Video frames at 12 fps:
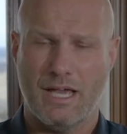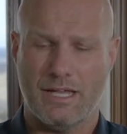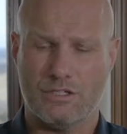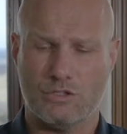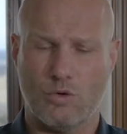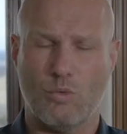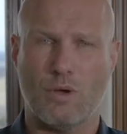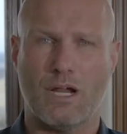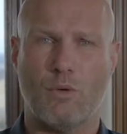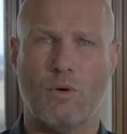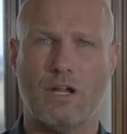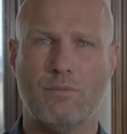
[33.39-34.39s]
And so what I
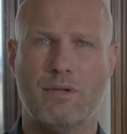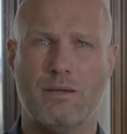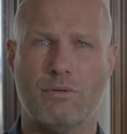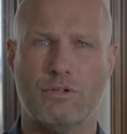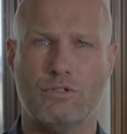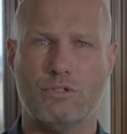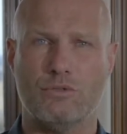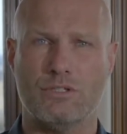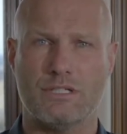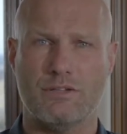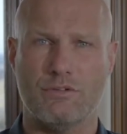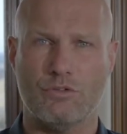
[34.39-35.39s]
want to be able to do is
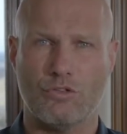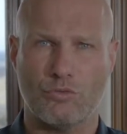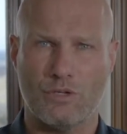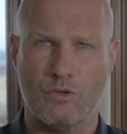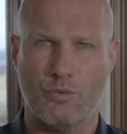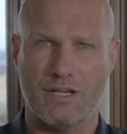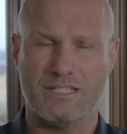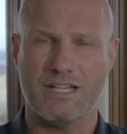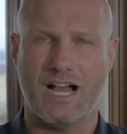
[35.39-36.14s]
give you 3 ways